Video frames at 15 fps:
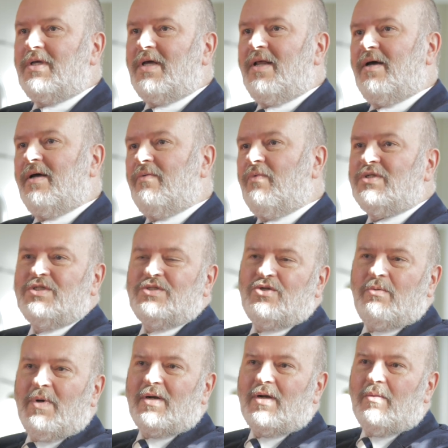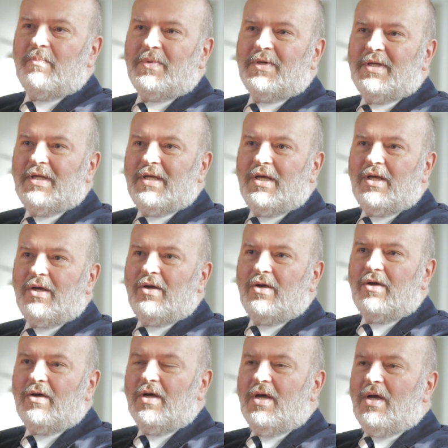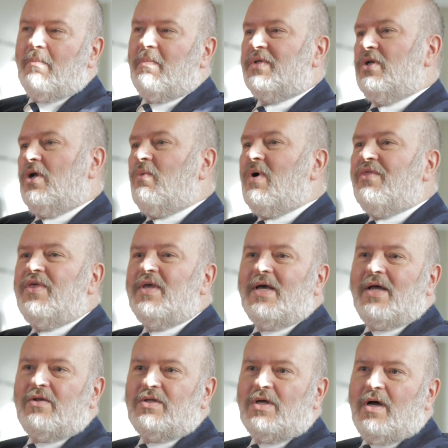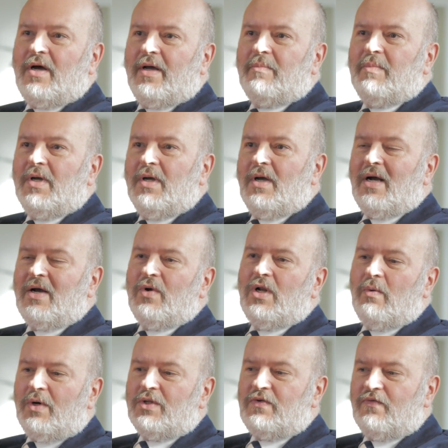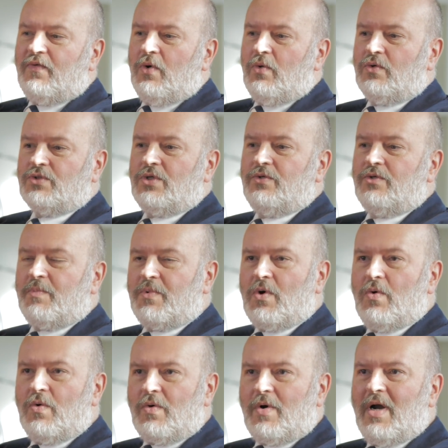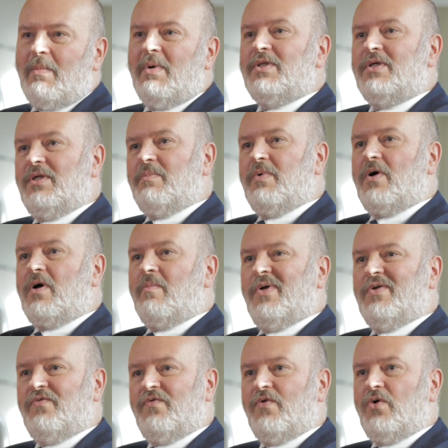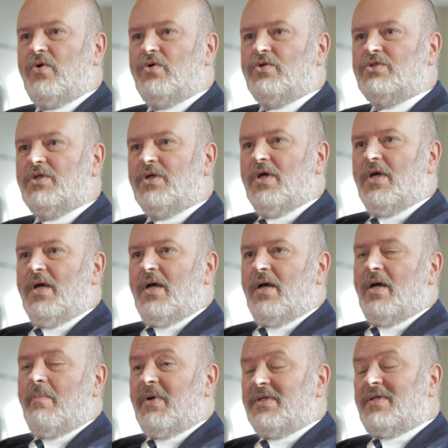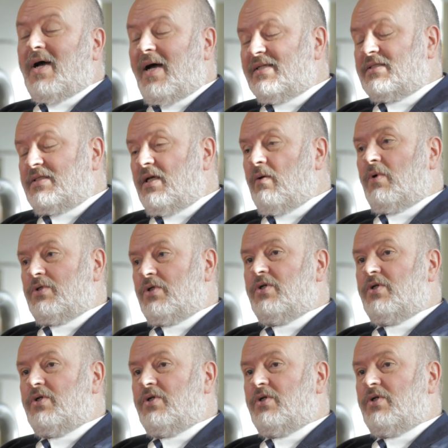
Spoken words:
Can I register my company here? But you know, one thing at a time. I really wanted to focus on the program and the department first. But I still want to